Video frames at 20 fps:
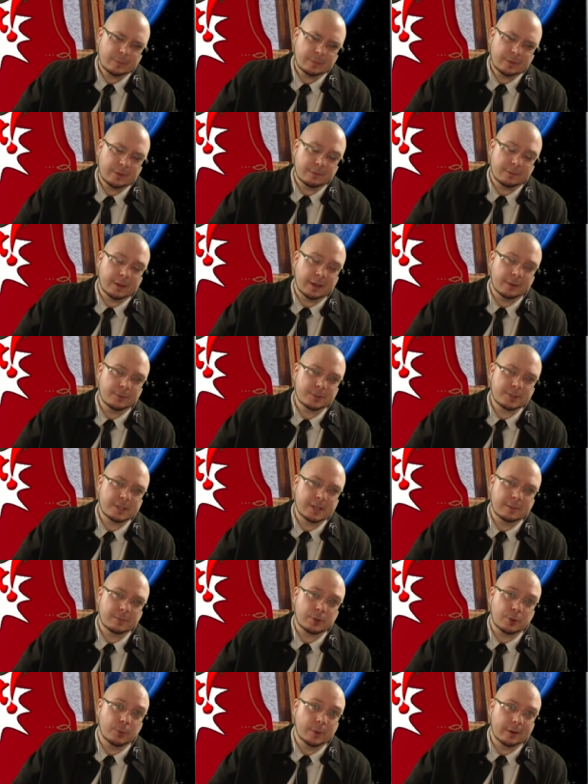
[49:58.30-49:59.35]
The van was
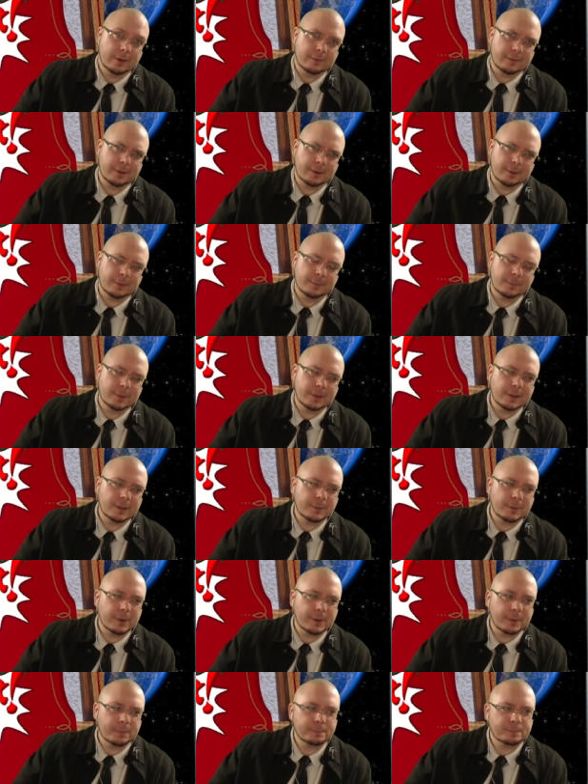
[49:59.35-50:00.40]
named Guinevere, by the
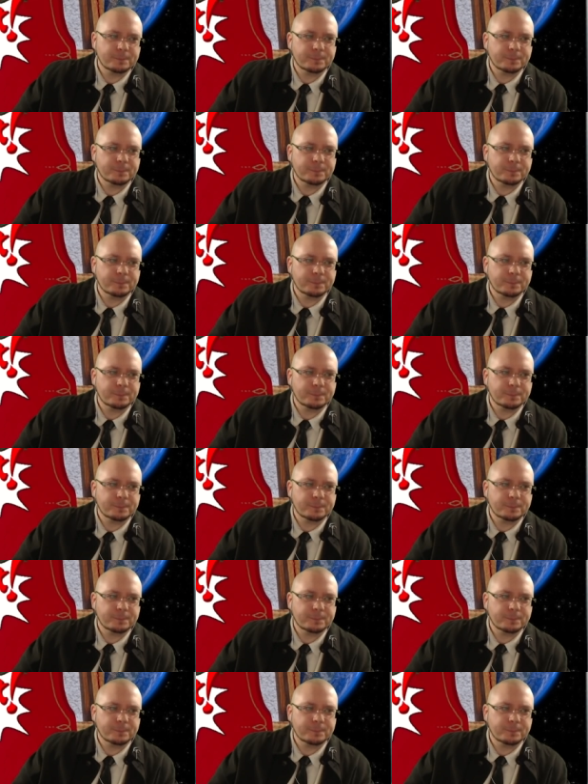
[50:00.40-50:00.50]
way.